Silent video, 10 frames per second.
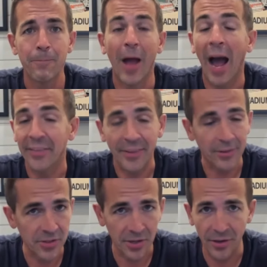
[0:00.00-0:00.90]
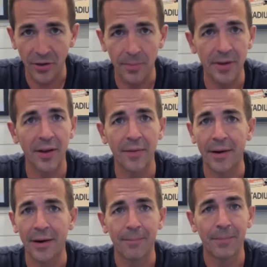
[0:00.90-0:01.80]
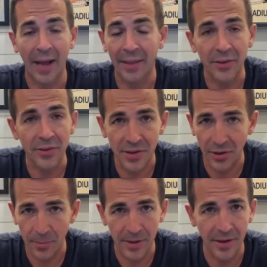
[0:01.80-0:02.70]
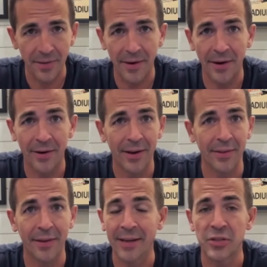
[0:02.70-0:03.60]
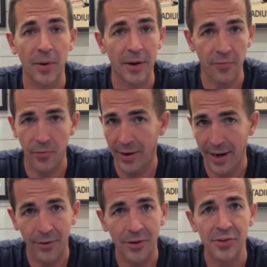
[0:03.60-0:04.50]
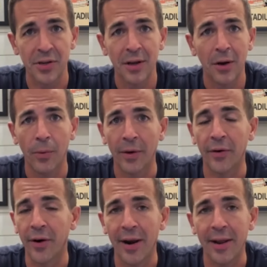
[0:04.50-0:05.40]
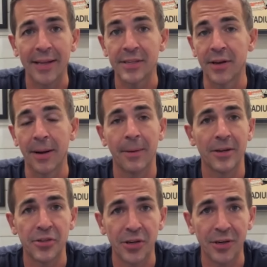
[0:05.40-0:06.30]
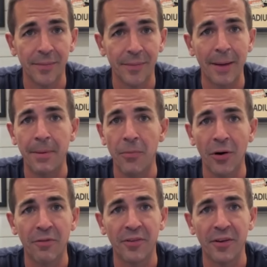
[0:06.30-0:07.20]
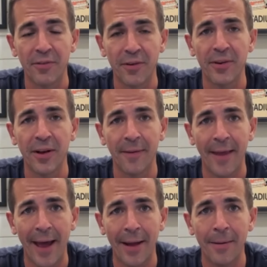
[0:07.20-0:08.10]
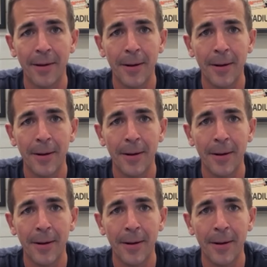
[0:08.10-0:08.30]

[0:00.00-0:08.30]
I think there's a deal to be done there. I think there's a deal to be done there in the next 24 hours. Whether or not it gets done, I'm not sure. I'd be more 50 50 on that.